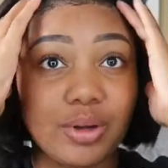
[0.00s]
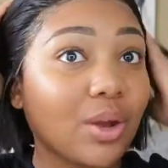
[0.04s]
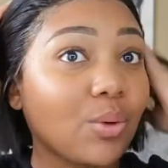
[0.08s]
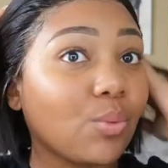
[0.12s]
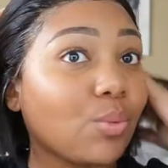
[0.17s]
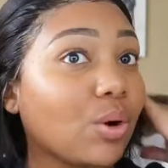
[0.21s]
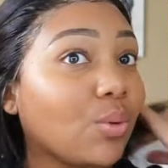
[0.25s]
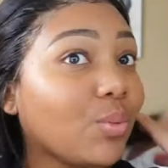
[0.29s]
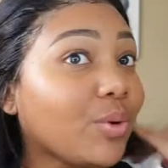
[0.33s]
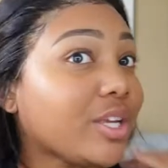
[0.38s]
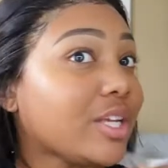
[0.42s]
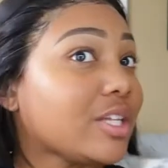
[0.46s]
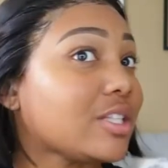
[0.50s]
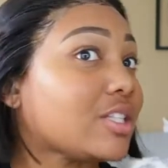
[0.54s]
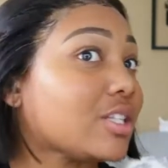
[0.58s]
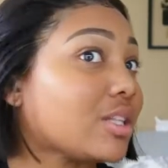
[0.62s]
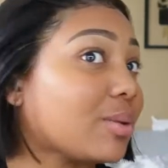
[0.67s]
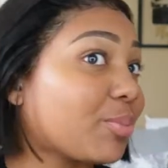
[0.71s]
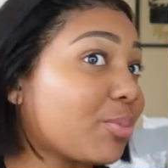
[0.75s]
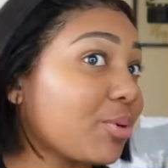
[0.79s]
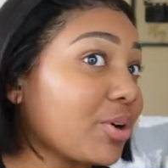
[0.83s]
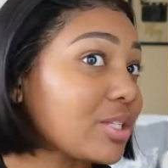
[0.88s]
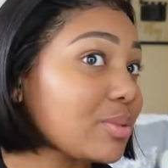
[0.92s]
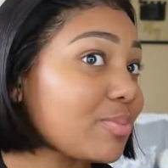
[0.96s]
And when we get to
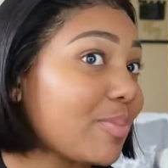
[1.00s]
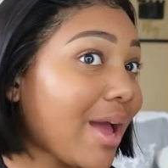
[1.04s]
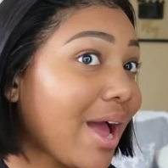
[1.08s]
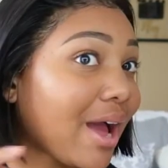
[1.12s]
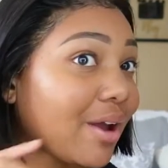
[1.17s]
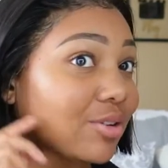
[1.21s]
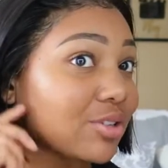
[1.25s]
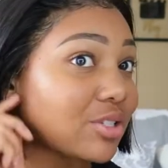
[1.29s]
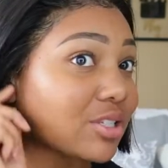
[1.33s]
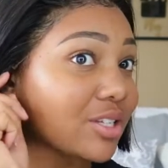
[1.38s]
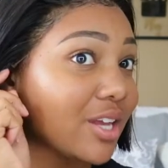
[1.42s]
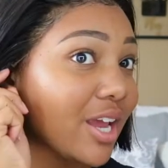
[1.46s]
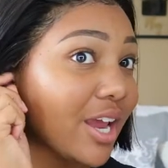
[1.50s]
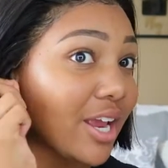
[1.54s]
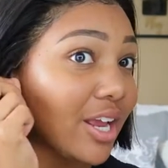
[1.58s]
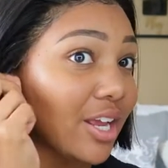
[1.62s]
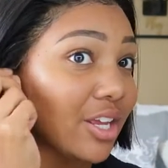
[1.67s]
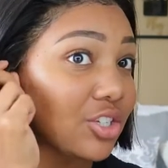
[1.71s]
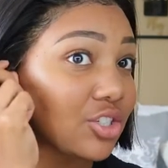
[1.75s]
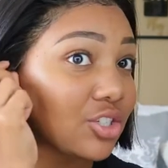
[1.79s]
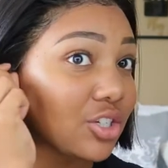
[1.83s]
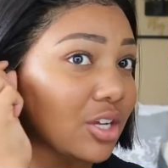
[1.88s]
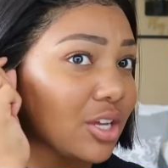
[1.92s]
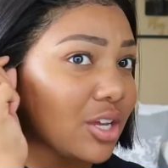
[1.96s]
the pressed powder
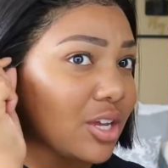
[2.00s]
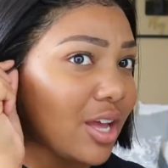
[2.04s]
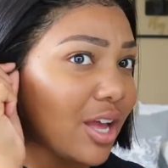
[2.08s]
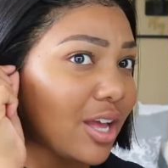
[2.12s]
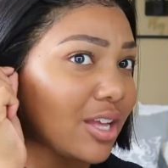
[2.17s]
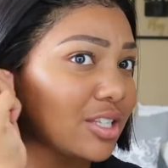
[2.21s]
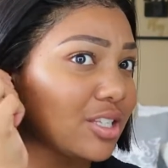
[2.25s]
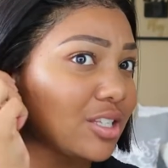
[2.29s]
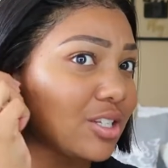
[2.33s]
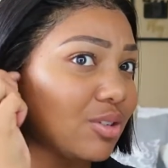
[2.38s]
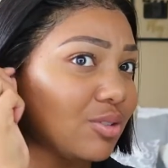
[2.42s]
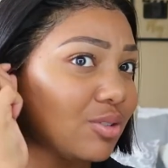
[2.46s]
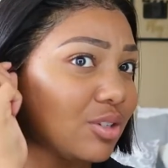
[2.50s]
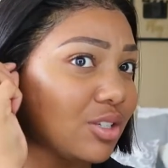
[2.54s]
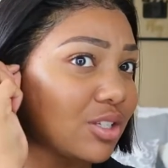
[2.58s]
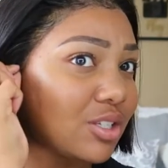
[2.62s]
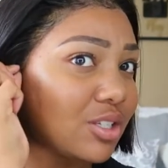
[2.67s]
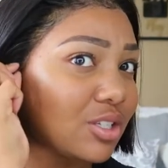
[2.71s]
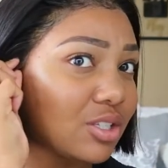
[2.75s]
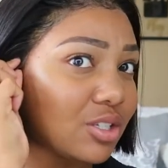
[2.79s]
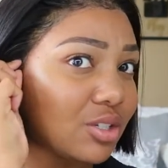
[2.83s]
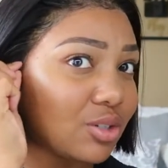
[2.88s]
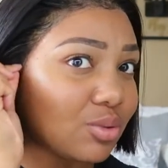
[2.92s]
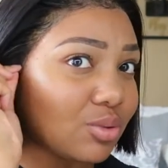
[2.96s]
stage, I still need to
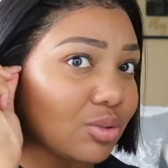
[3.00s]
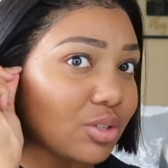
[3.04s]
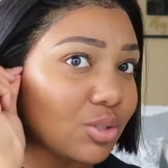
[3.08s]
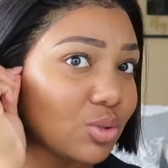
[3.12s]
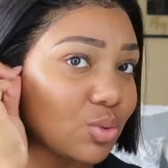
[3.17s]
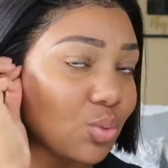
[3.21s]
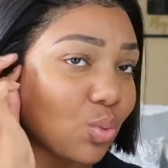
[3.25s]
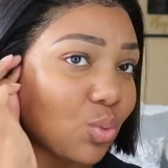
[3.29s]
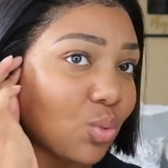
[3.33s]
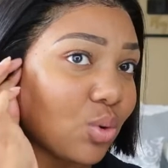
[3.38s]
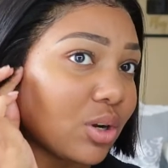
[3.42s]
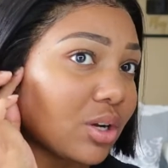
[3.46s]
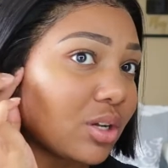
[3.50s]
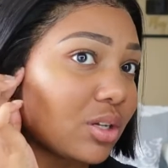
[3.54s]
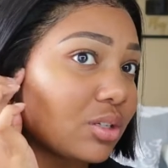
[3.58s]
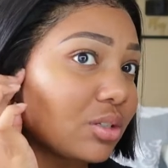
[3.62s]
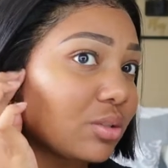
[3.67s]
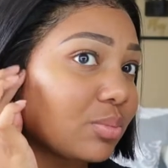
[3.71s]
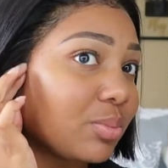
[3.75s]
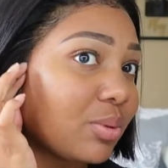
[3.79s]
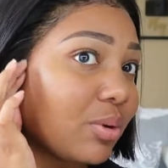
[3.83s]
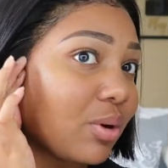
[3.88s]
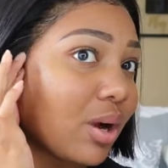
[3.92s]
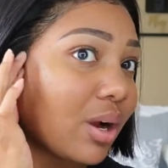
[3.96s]
seal this one
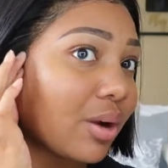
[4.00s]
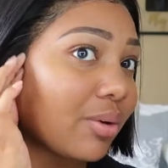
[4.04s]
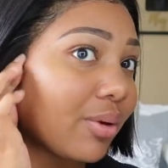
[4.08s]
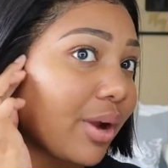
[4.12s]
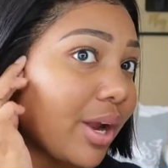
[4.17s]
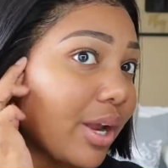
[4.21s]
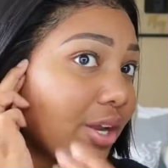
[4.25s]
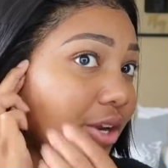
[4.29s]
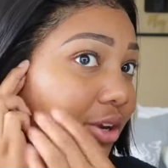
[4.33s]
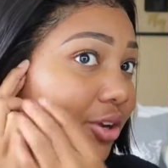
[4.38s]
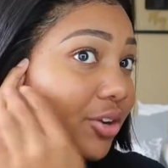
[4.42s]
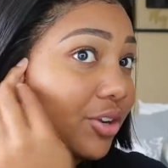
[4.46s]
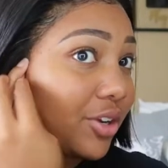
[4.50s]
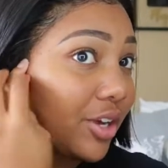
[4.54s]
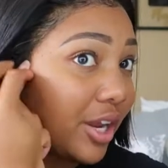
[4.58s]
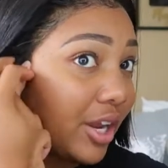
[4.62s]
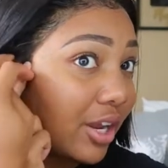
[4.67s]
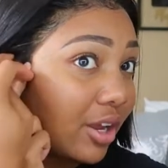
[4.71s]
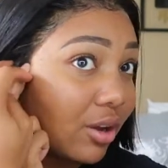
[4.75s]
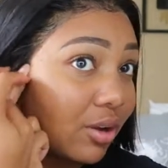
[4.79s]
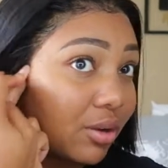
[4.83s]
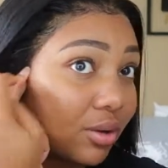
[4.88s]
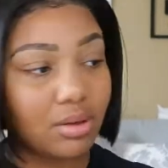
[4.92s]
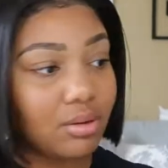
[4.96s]
little part right here
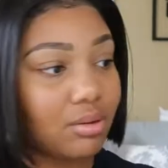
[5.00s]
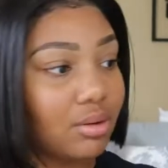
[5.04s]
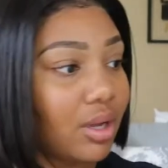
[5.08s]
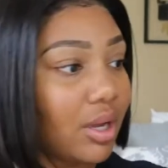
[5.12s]
down.